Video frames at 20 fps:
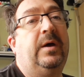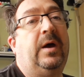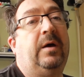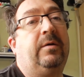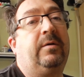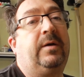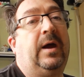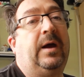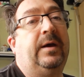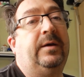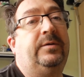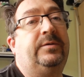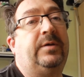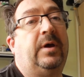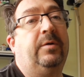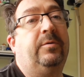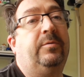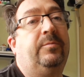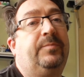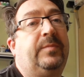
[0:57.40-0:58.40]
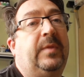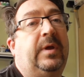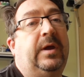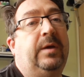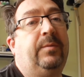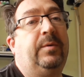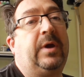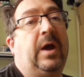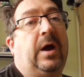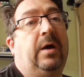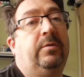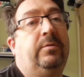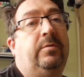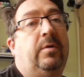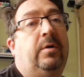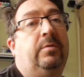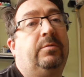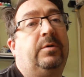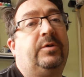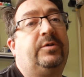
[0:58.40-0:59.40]
Okay, so here we go.
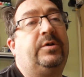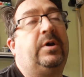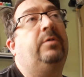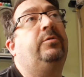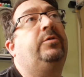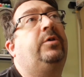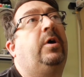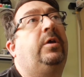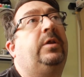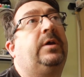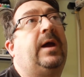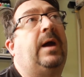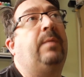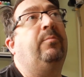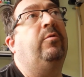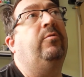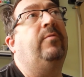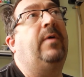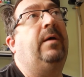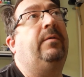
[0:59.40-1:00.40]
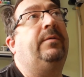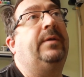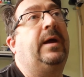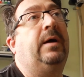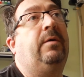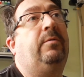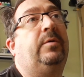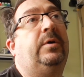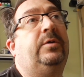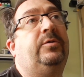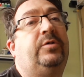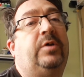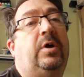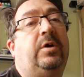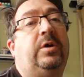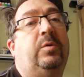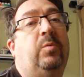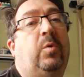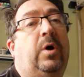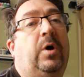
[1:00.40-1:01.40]
I'm going to turn the camera around now and show you